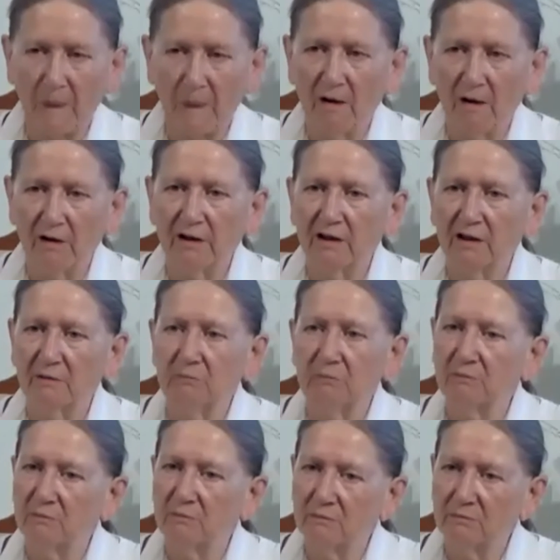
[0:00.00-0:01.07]
I
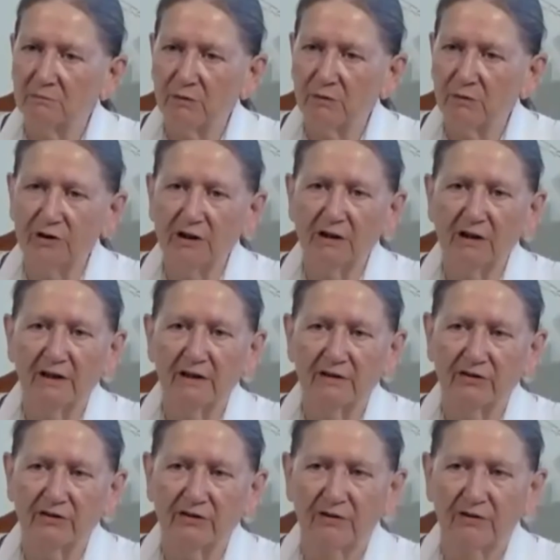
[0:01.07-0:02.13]
am
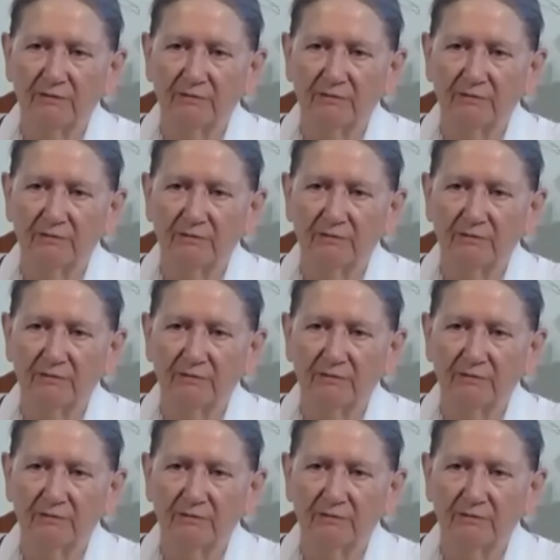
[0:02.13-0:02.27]
bodiless.